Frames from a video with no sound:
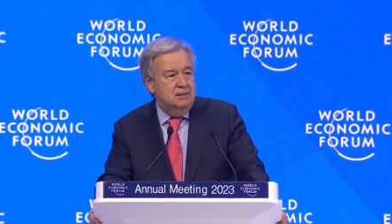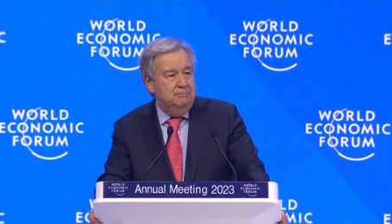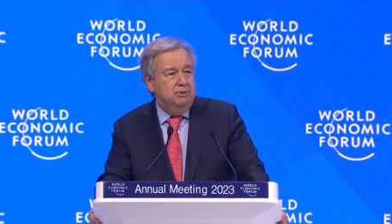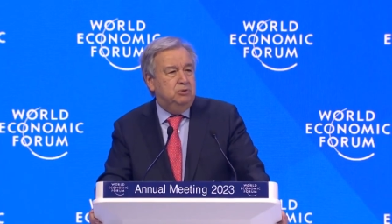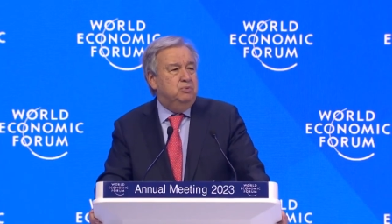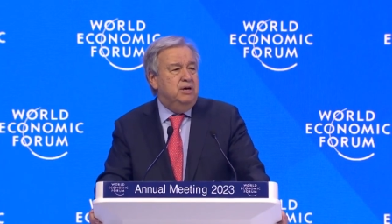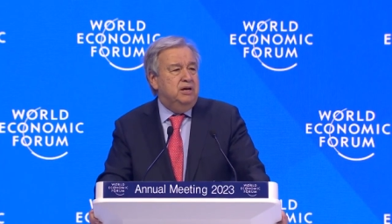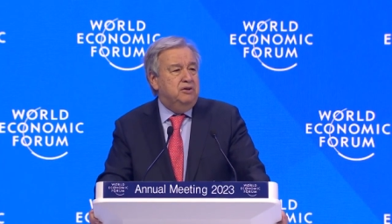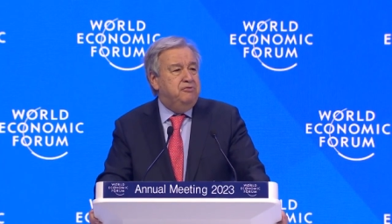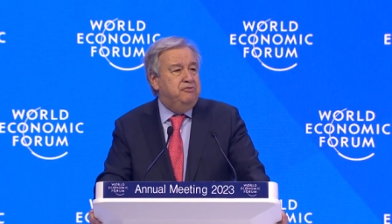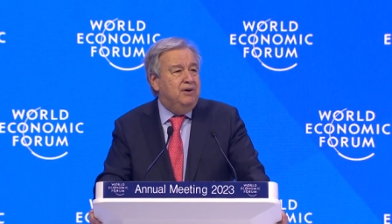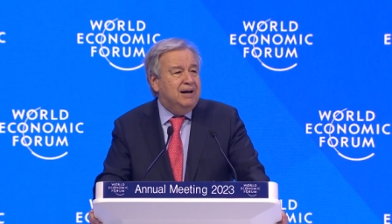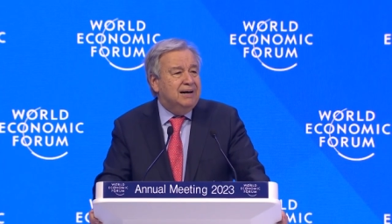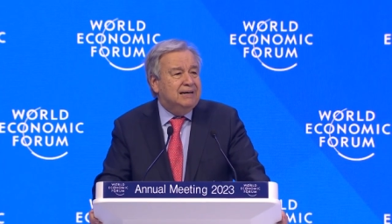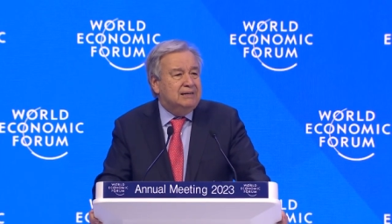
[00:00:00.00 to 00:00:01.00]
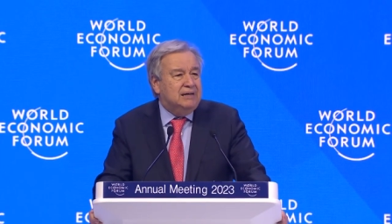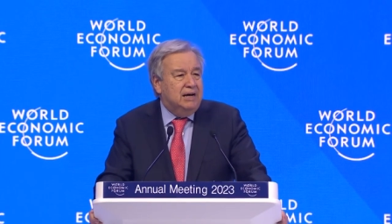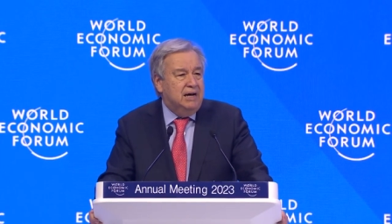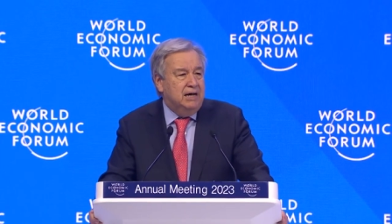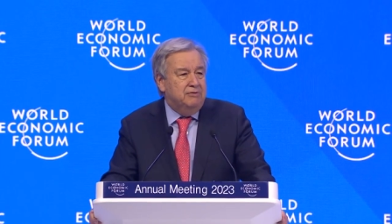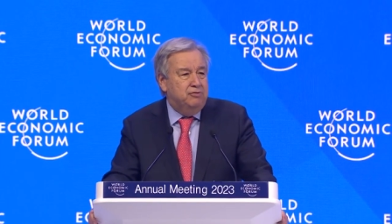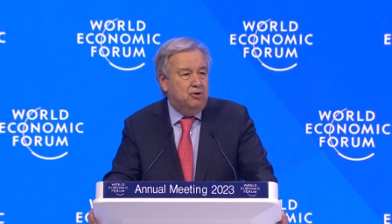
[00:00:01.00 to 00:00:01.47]
But we are a far
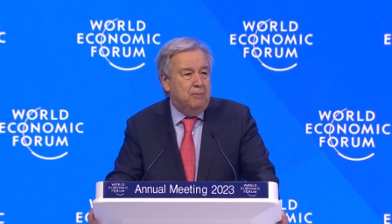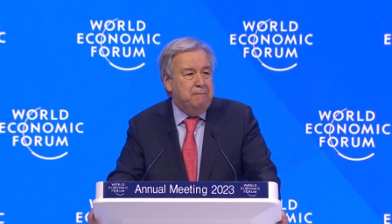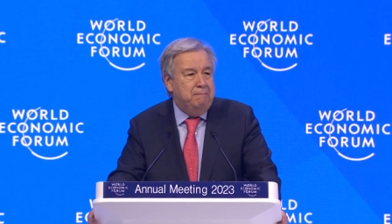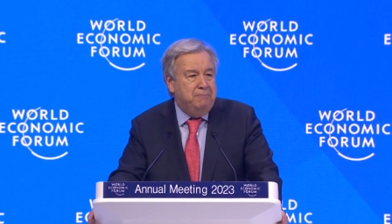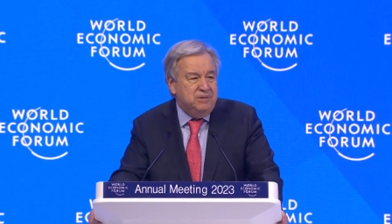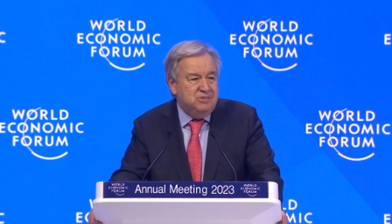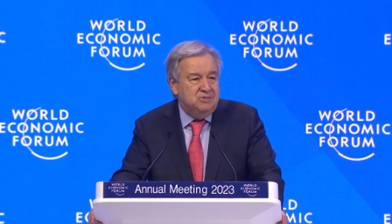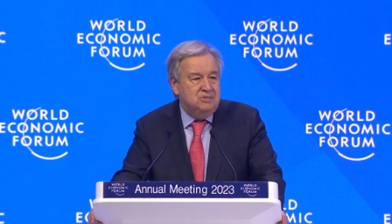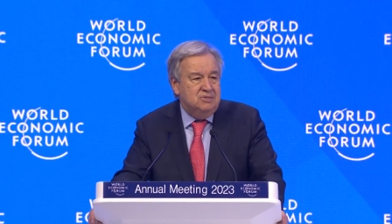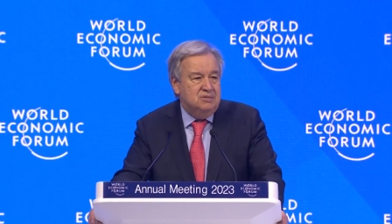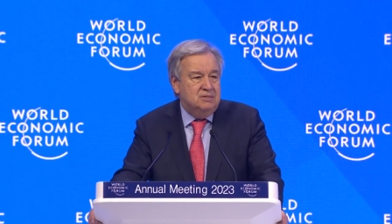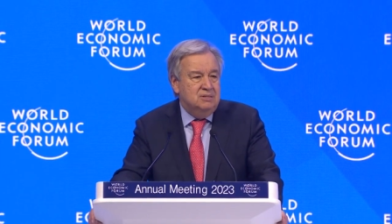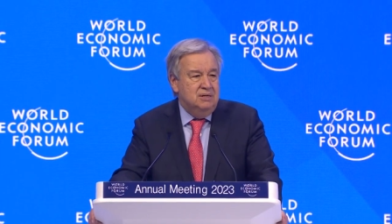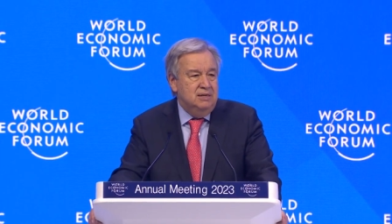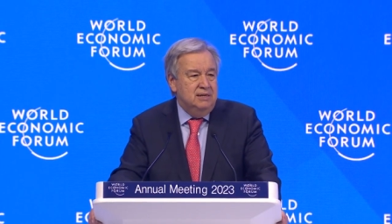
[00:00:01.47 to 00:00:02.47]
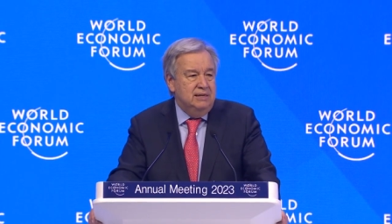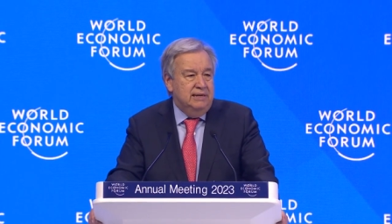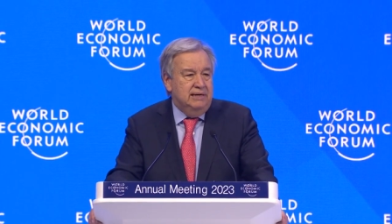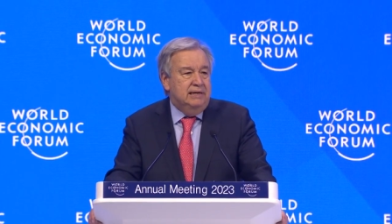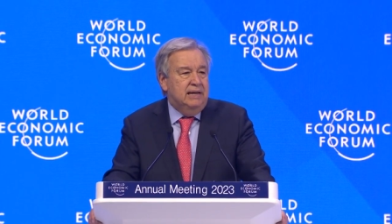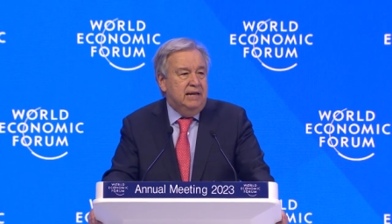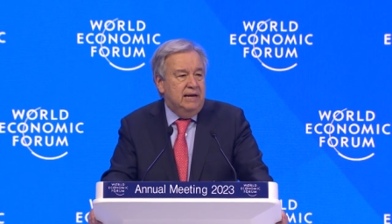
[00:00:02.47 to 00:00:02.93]
cry from peace
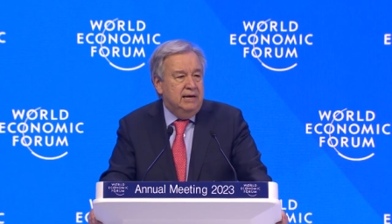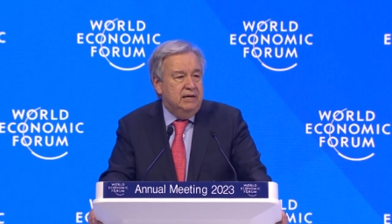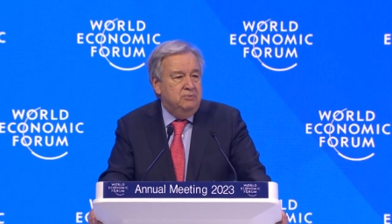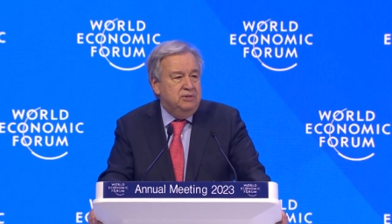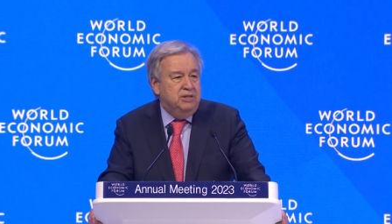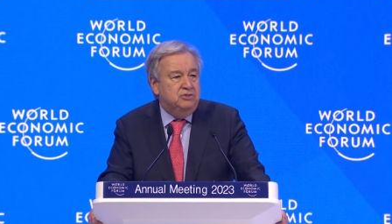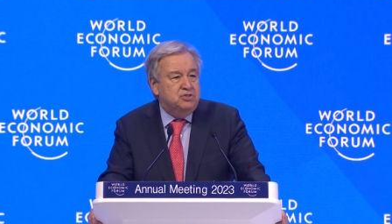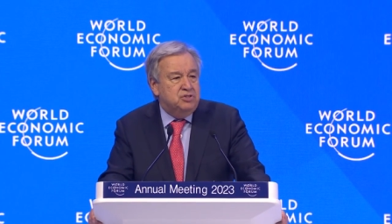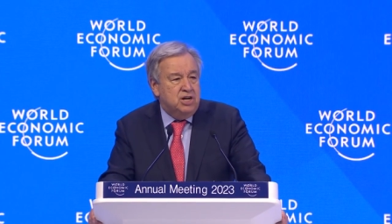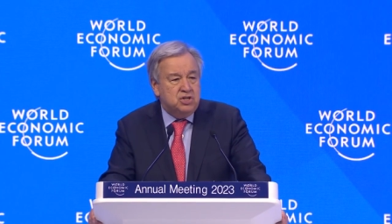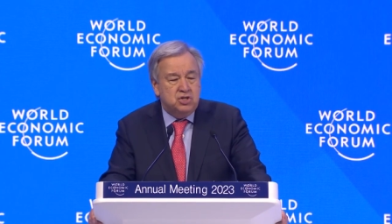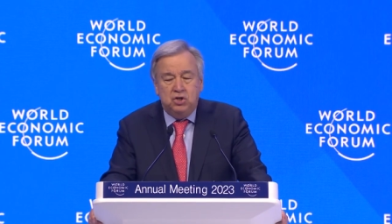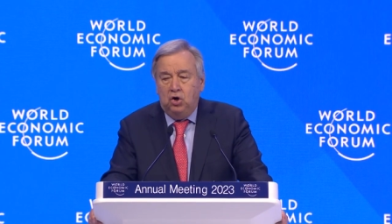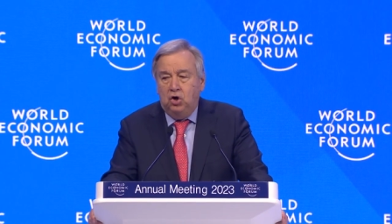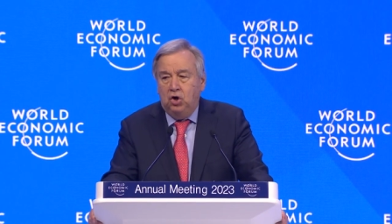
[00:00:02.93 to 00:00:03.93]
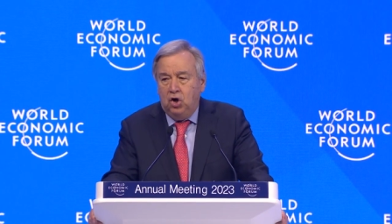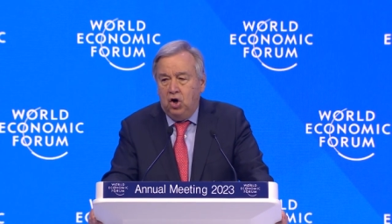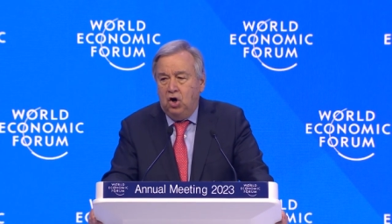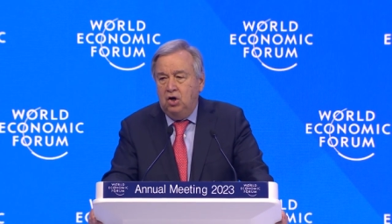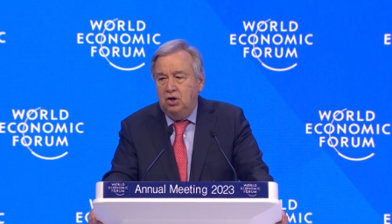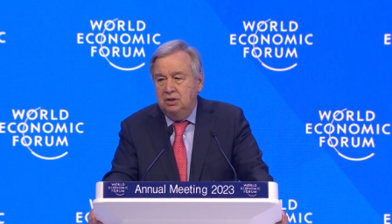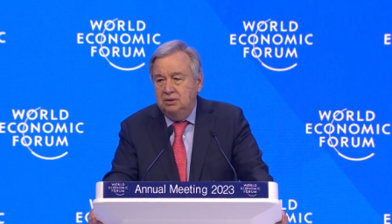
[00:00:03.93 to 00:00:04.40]
in line with international
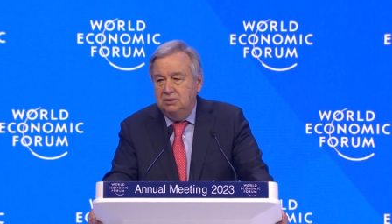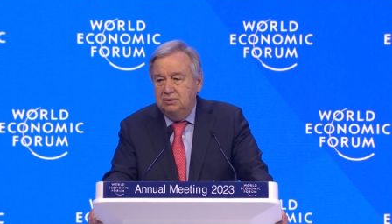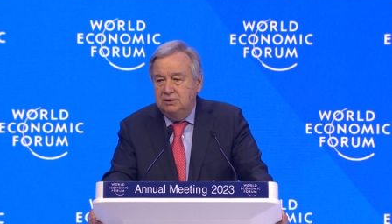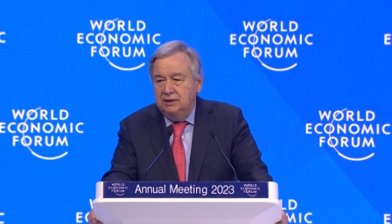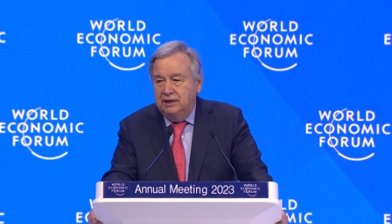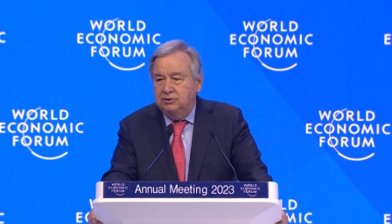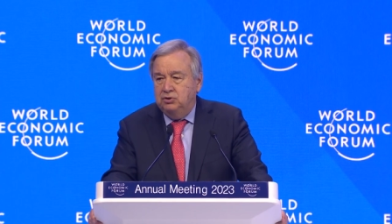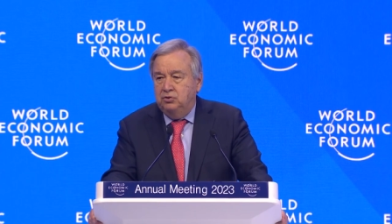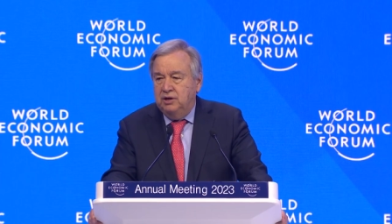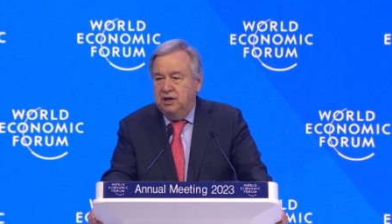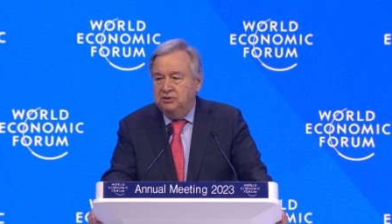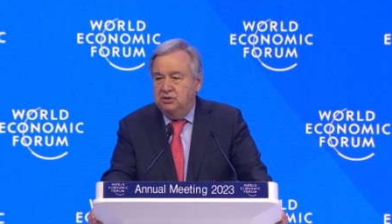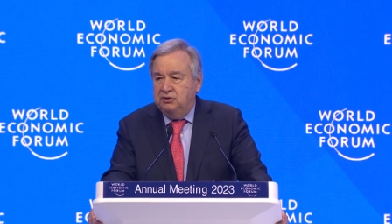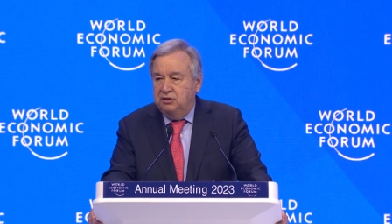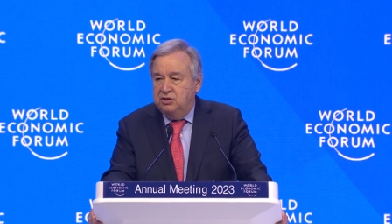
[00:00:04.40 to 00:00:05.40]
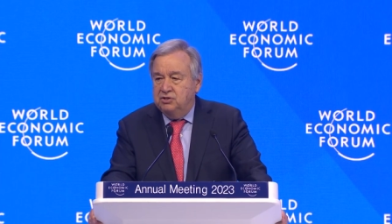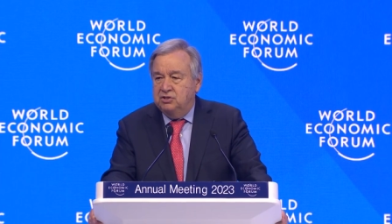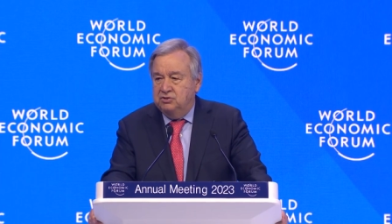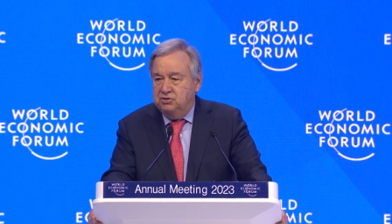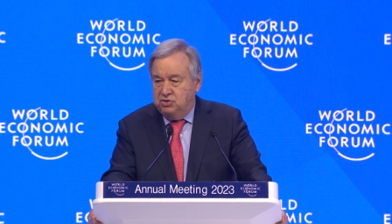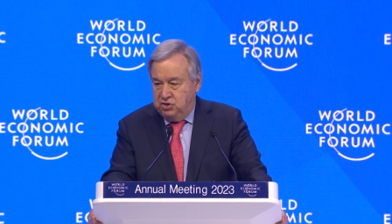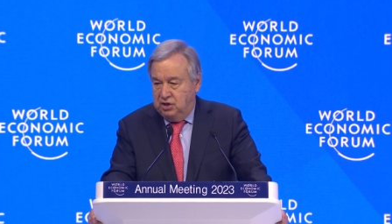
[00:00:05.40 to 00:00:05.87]
law and the United
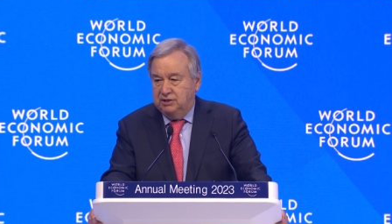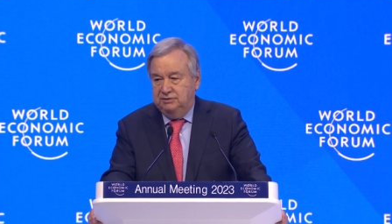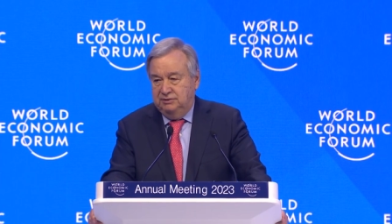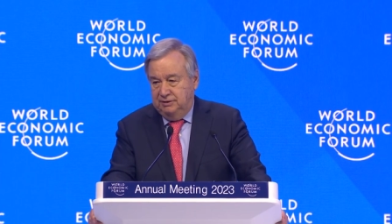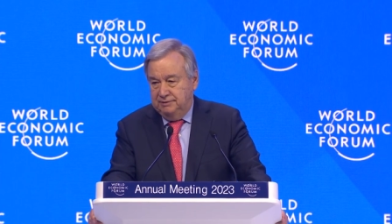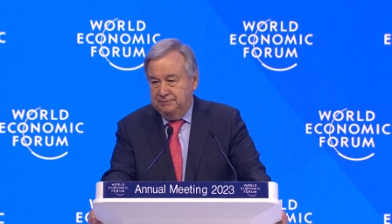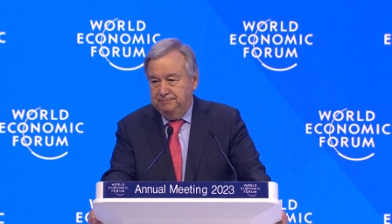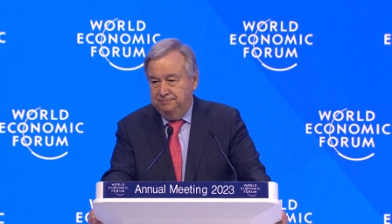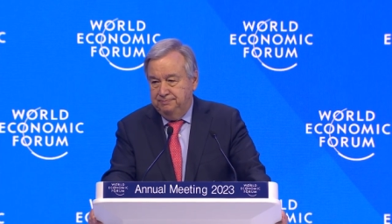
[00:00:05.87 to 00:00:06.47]
Nations Charter.